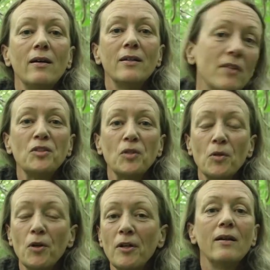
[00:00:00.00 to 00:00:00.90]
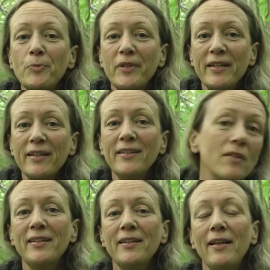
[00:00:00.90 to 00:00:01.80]
So early spring
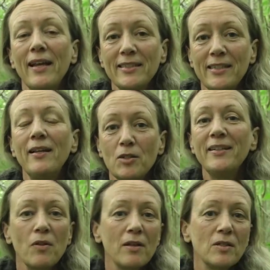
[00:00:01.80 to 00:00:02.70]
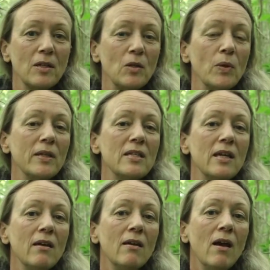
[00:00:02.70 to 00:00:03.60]
last year,
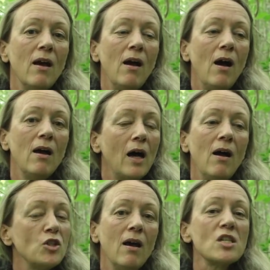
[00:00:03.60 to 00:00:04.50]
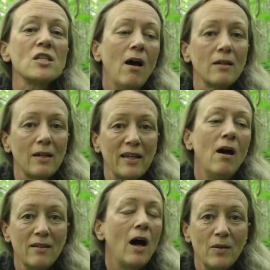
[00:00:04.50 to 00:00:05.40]
2020, I just suddenly,
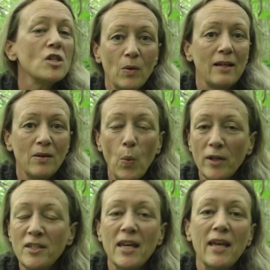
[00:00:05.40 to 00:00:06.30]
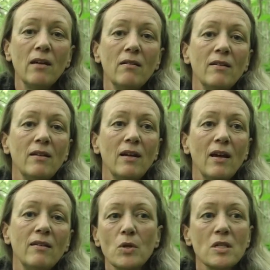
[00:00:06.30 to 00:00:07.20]
one day,
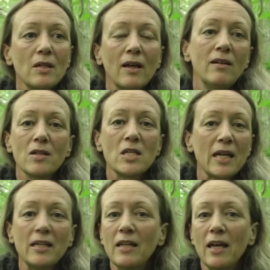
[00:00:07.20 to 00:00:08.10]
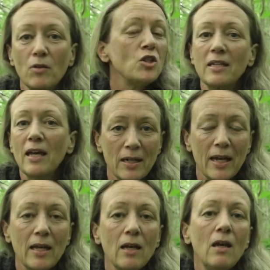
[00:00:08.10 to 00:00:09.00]
it was like a Saturday or a
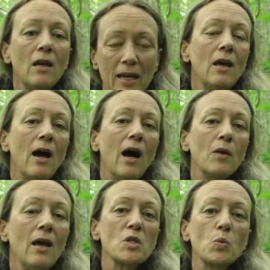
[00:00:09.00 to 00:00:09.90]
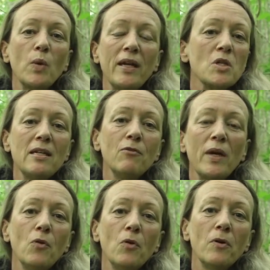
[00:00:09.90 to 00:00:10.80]
Sunday, I was waiting
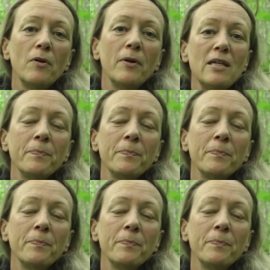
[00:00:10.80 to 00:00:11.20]
for